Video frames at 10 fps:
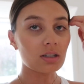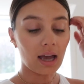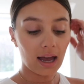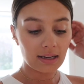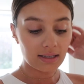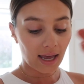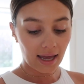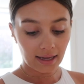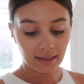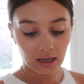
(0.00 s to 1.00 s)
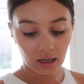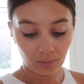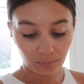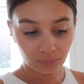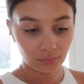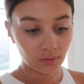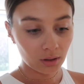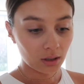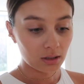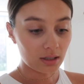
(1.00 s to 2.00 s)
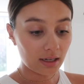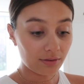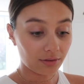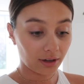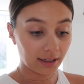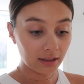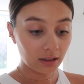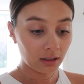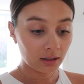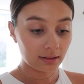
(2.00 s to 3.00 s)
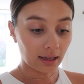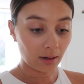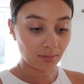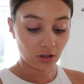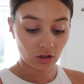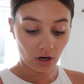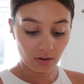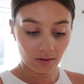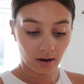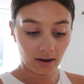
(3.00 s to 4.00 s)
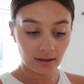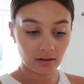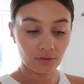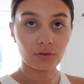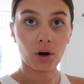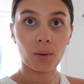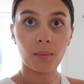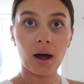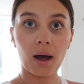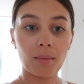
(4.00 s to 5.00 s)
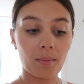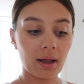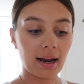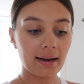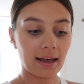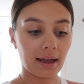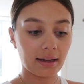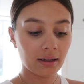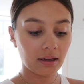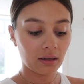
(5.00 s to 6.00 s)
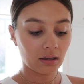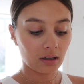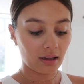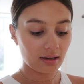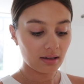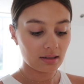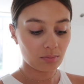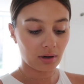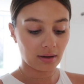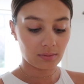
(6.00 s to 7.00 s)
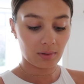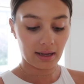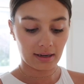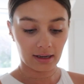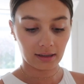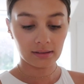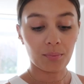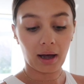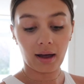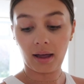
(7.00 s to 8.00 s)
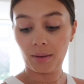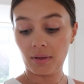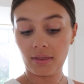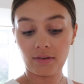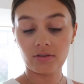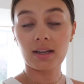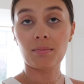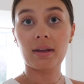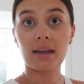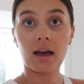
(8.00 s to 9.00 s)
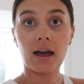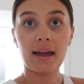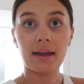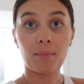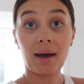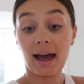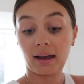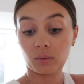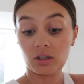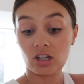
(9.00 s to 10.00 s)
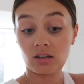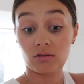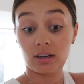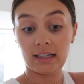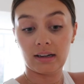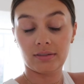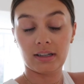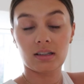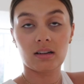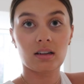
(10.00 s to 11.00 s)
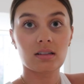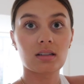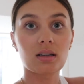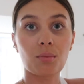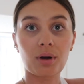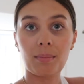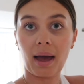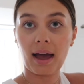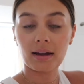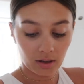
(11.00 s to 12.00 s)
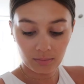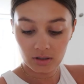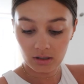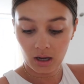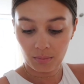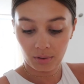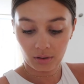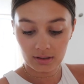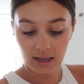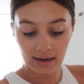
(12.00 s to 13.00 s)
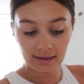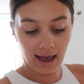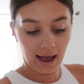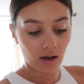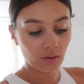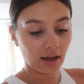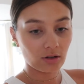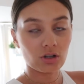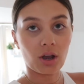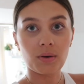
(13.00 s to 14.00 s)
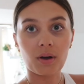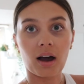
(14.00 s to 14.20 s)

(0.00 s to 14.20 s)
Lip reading: Just had a delivery that I'm going to show you guys from Polene. I think it's pronounced Polene. But they've sent me a bag, which is really lovely. It's a nice summery bag. I'm just going to unbox that now and show you